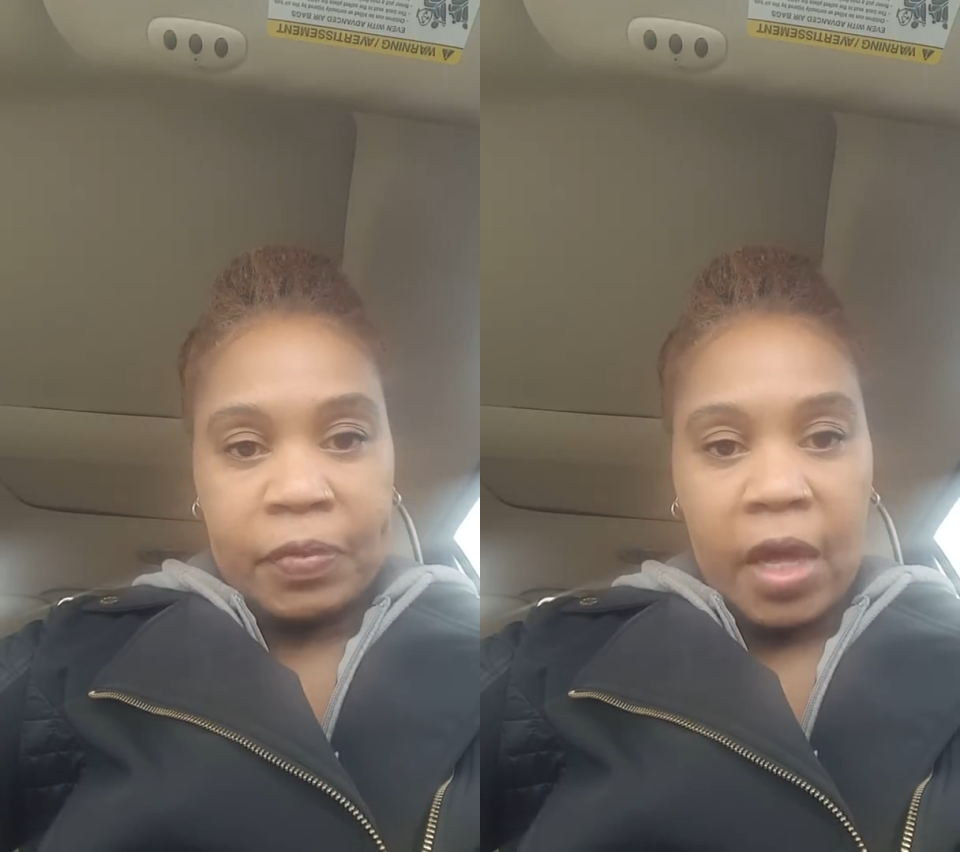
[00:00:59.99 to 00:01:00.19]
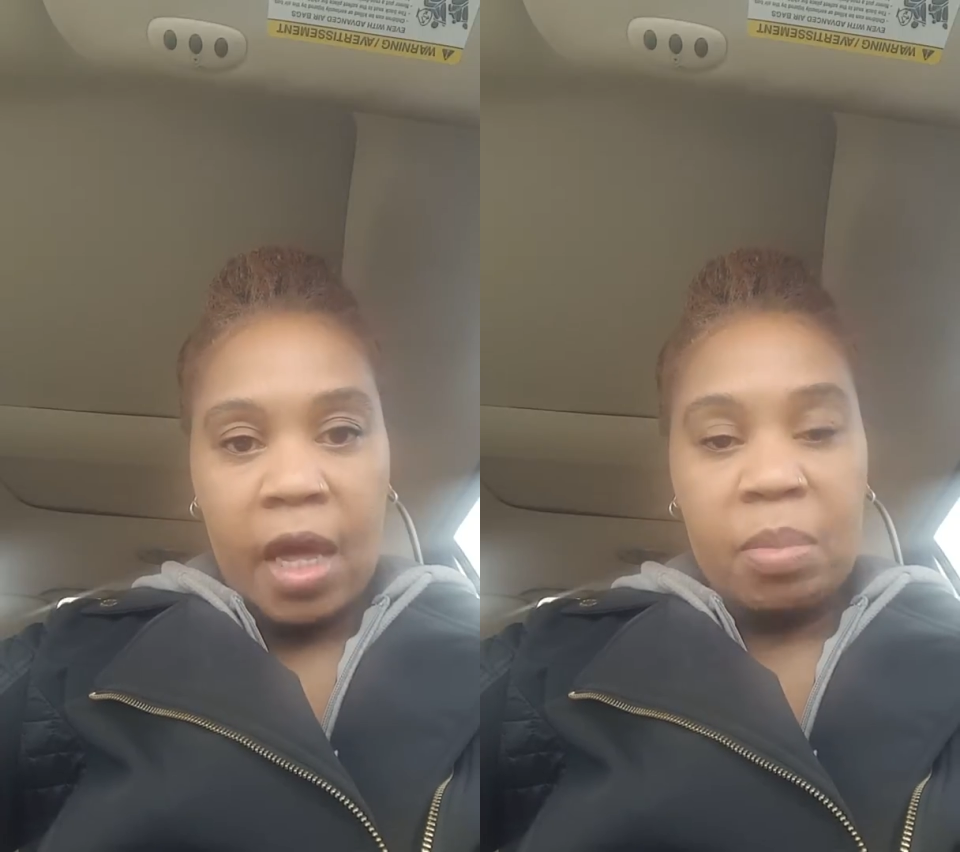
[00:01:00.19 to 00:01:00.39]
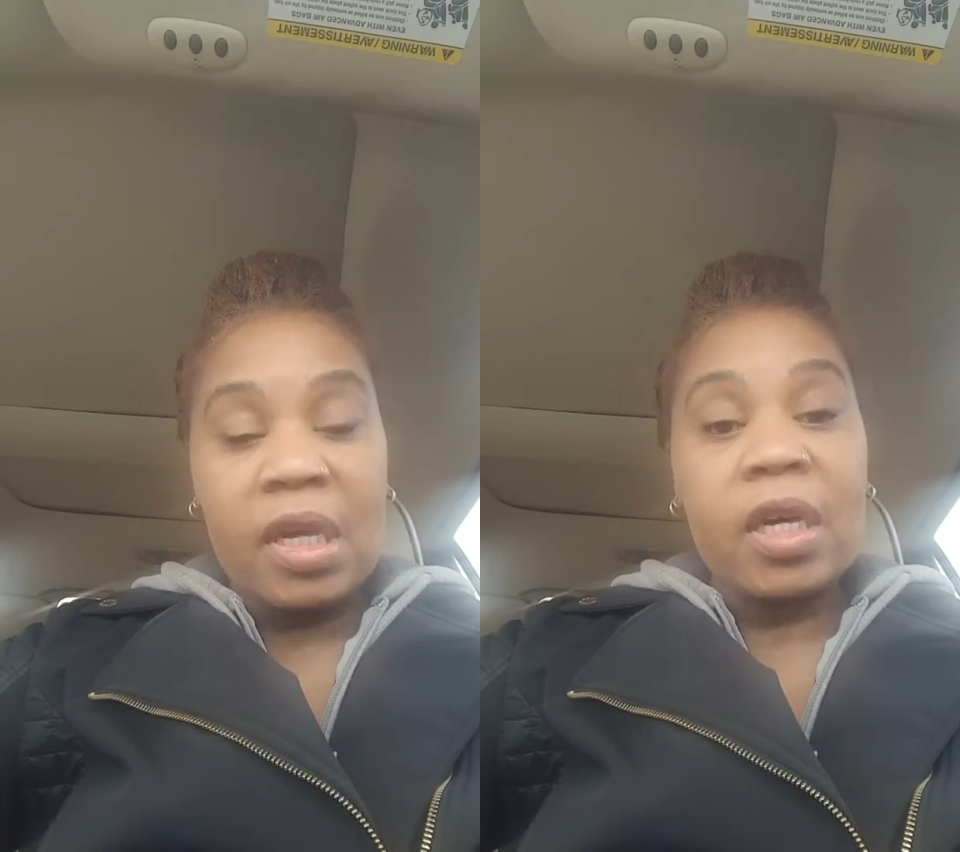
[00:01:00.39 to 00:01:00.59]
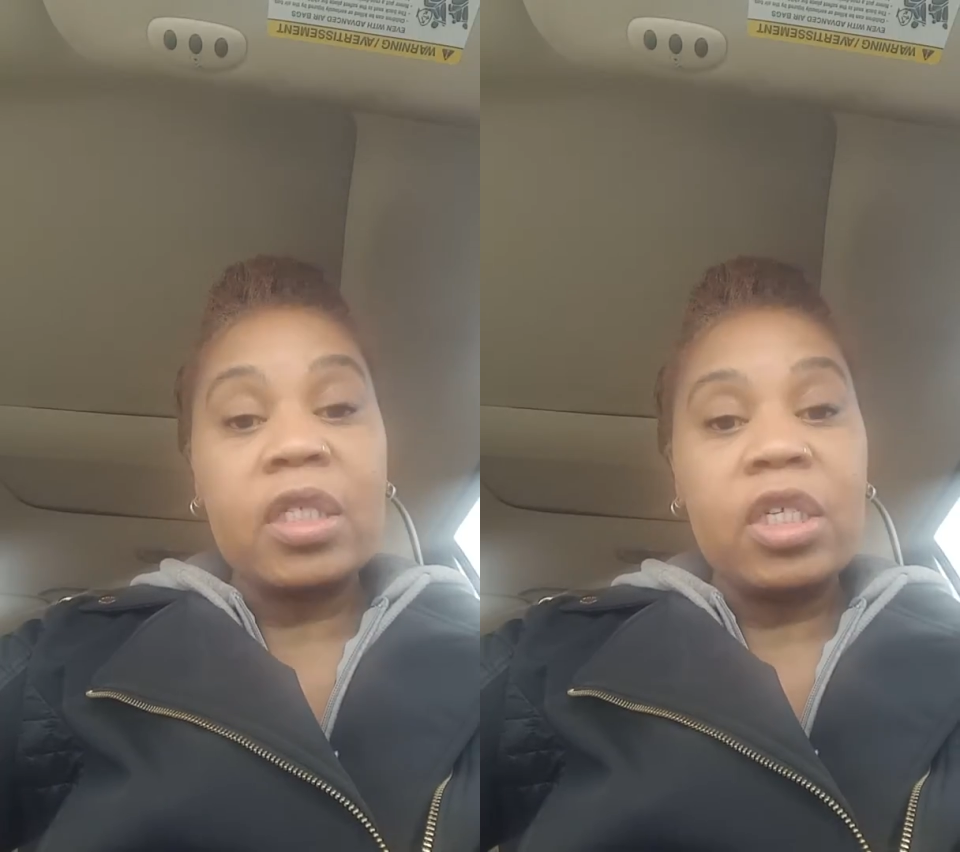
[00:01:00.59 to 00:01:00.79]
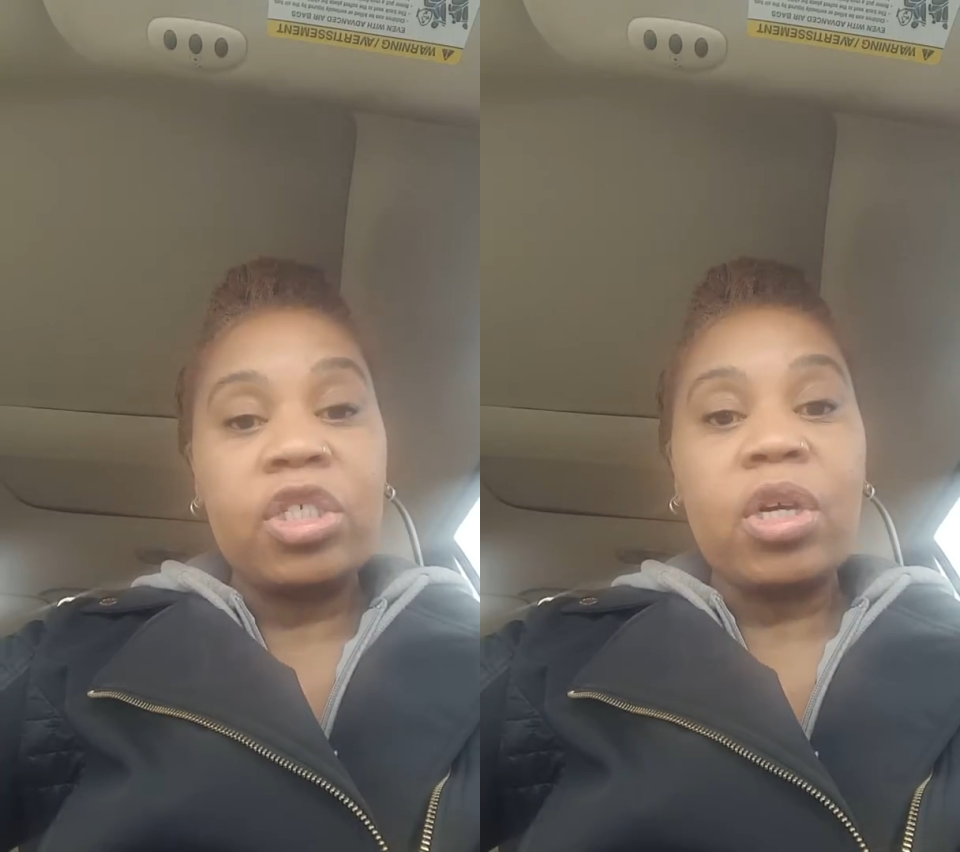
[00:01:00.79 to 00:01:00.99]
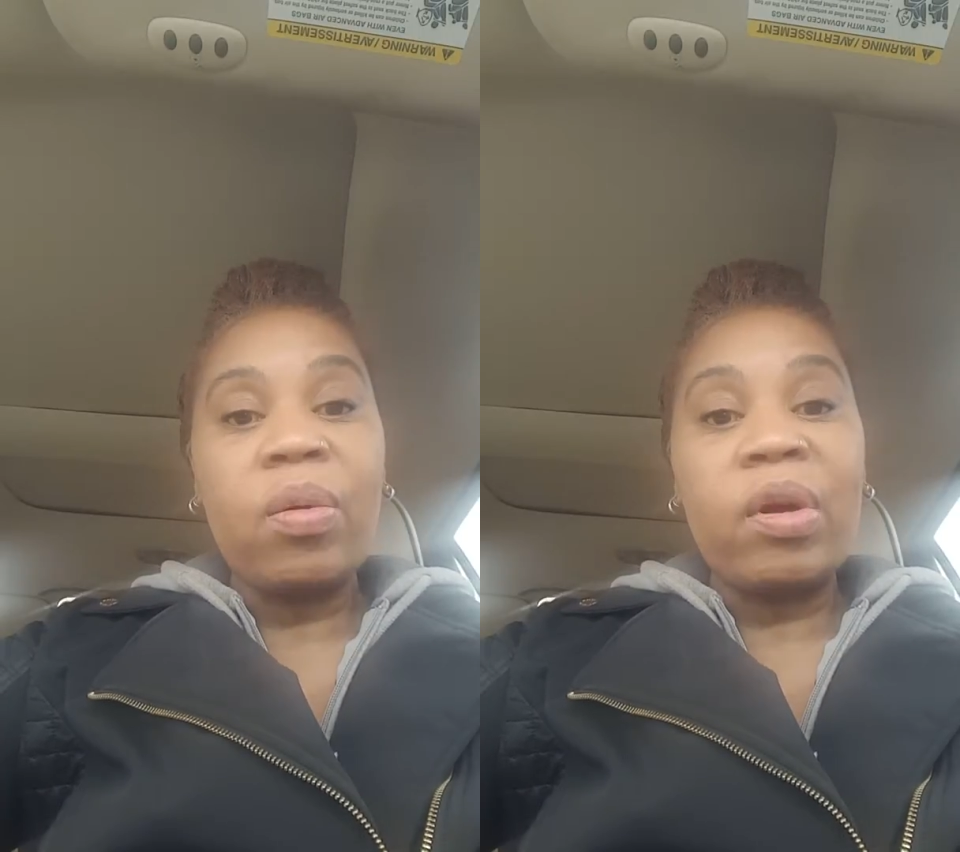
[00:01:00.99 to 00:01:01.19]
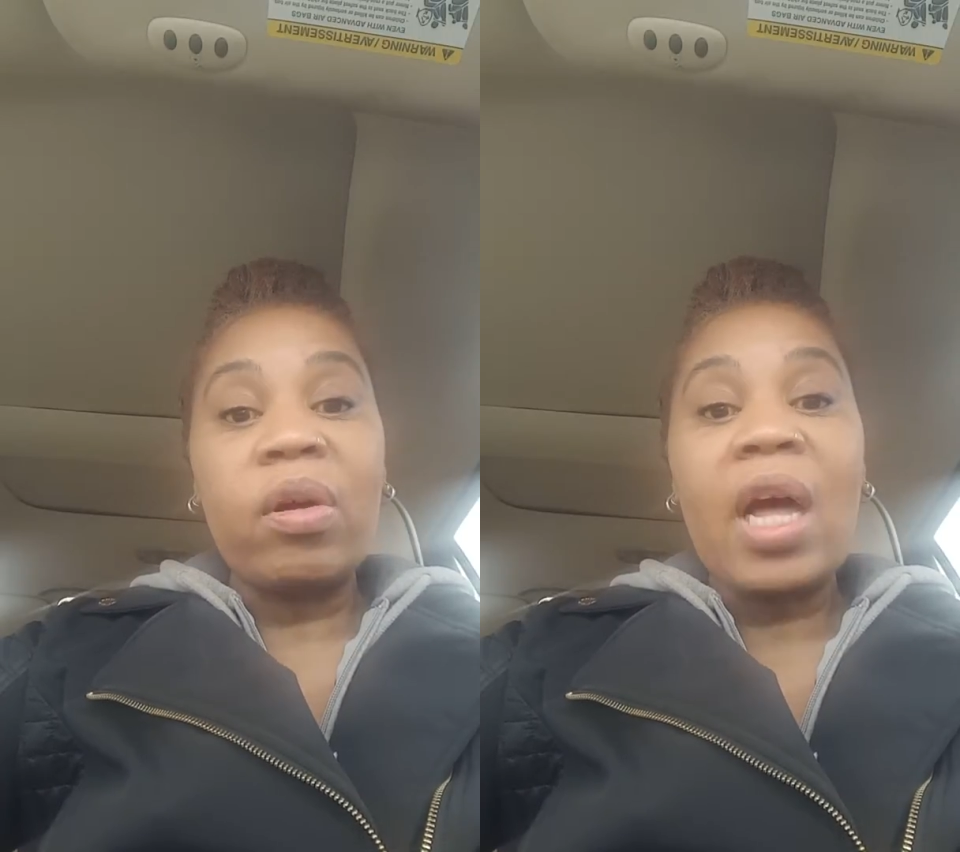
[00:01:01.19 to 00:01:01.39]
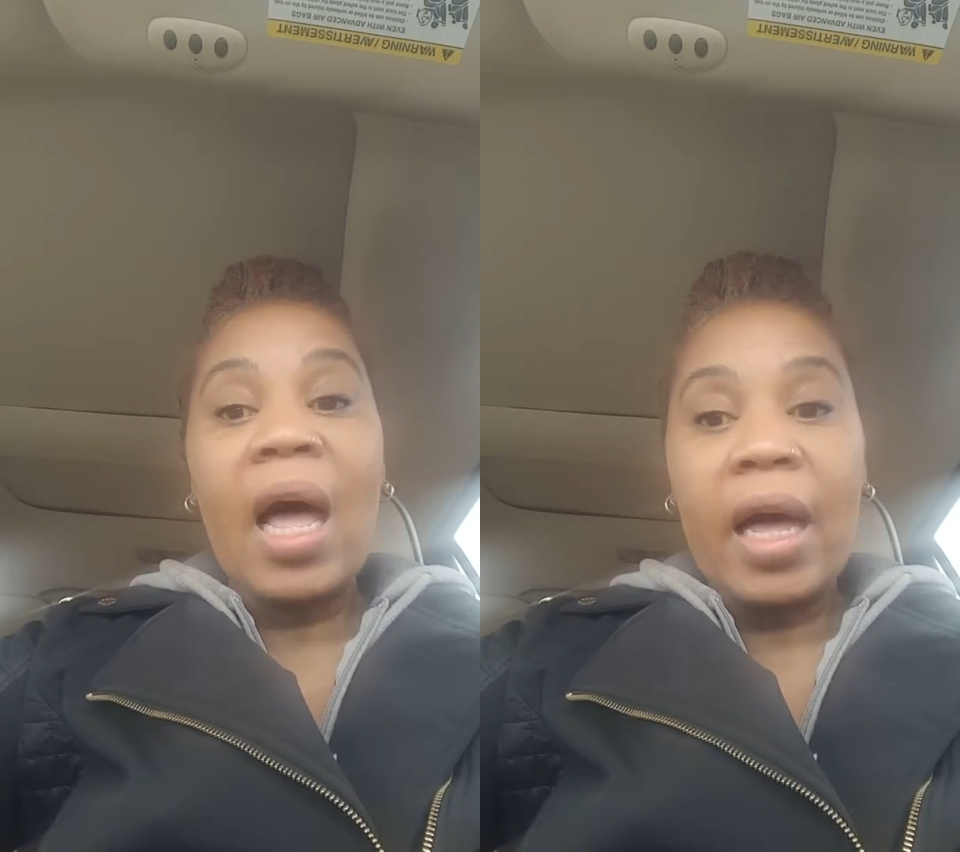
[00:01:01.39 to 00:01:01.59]
and because he showed her
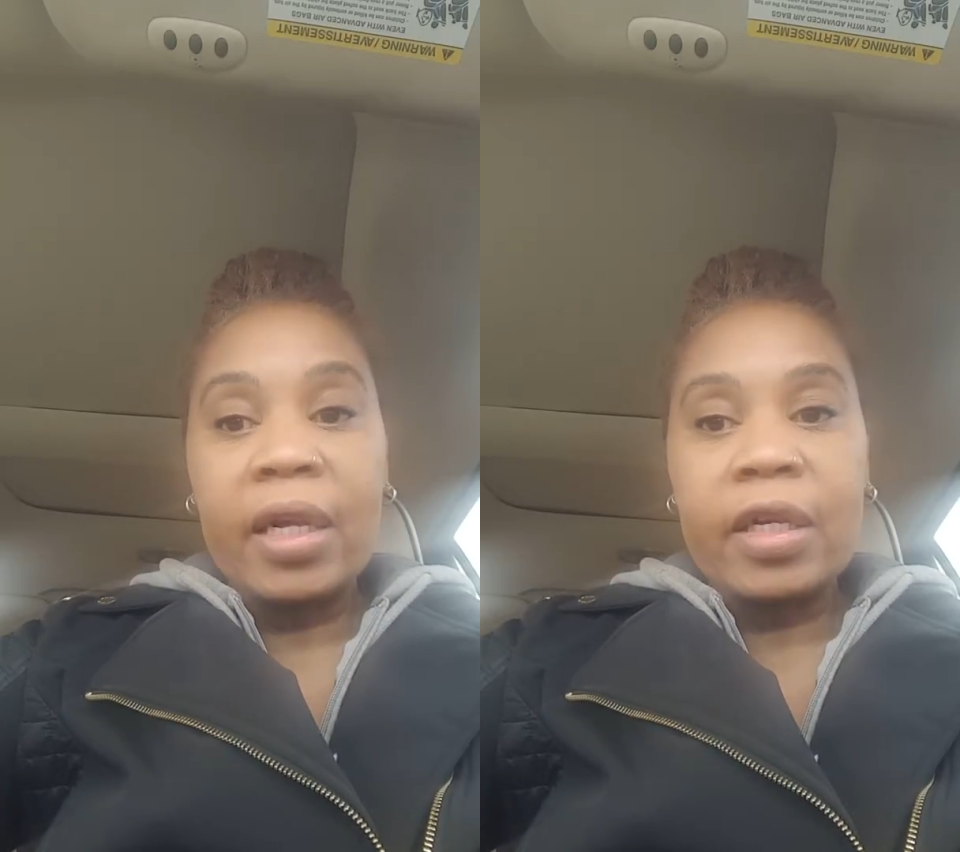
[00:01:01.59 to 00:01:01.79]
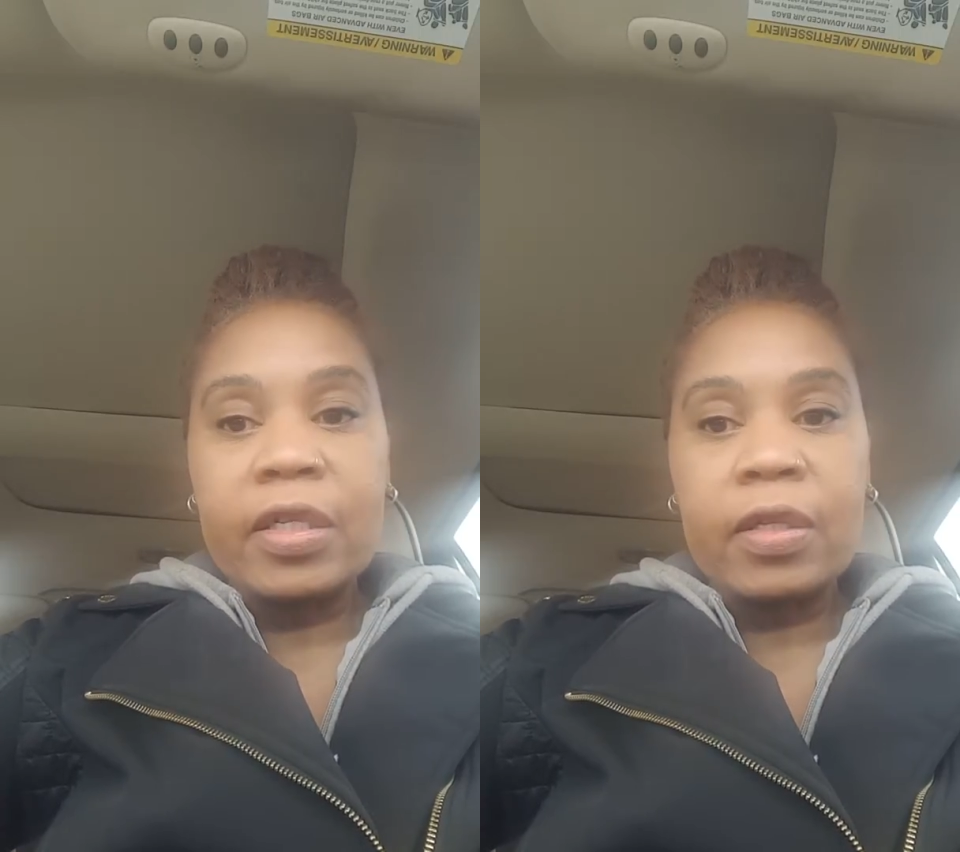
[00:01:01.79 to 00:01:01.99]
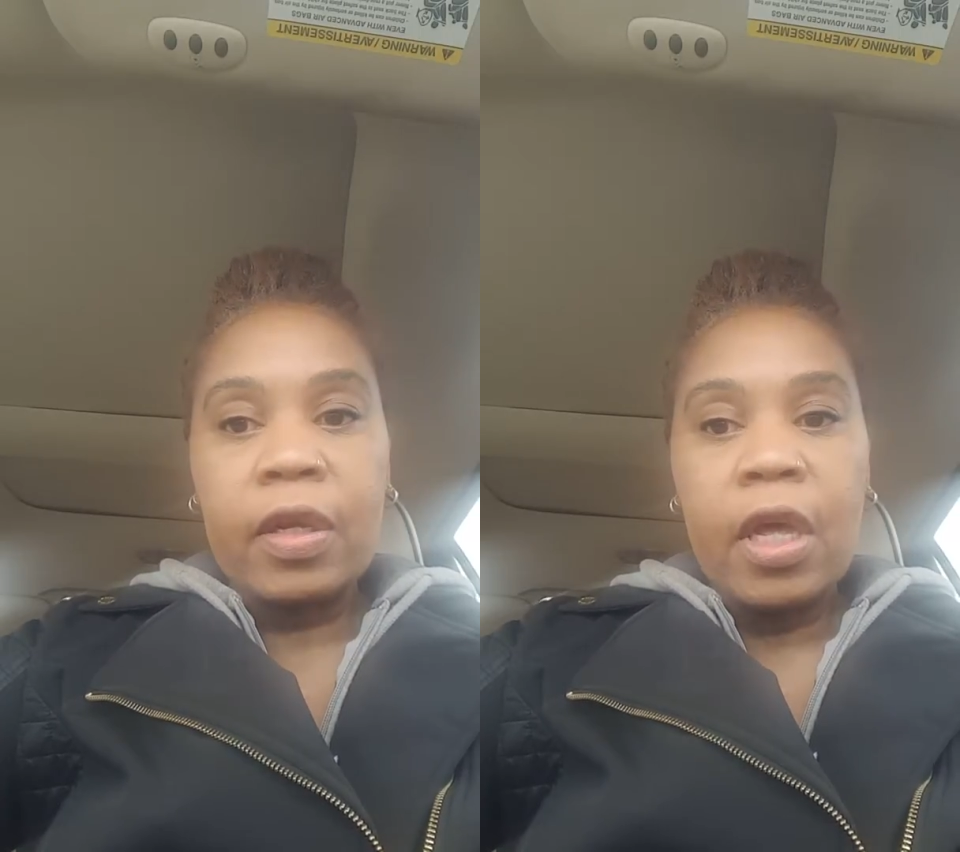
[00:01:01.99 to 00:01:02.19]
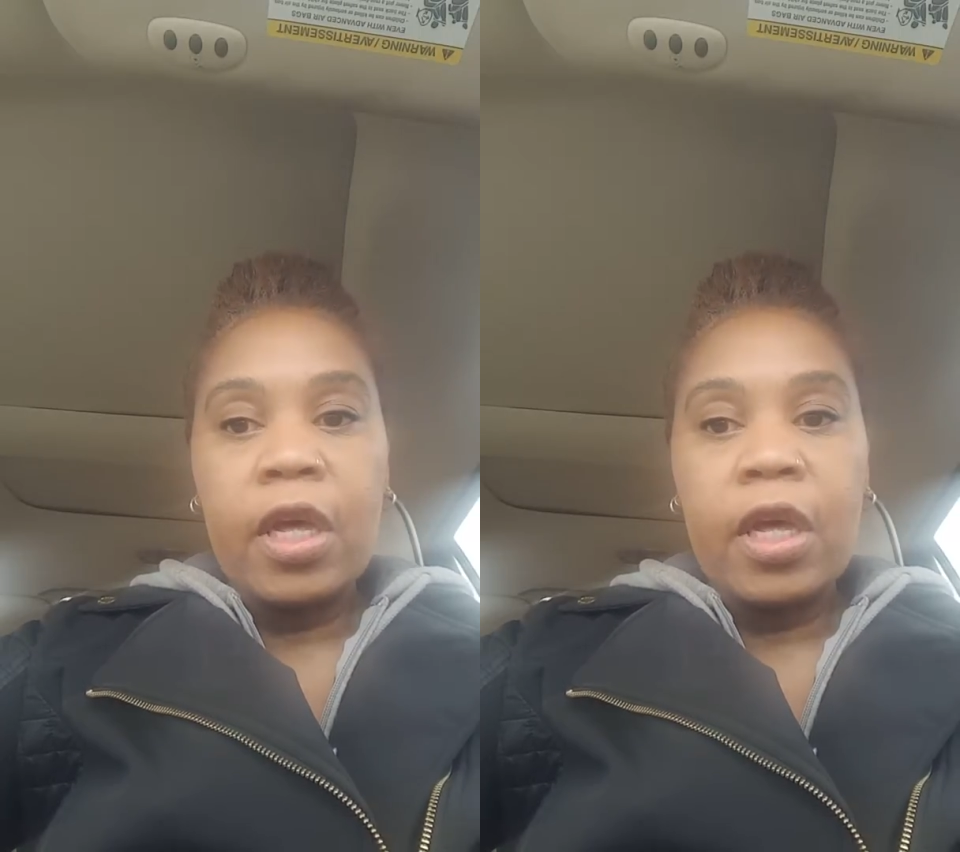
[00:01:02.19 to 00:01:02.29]
kindness,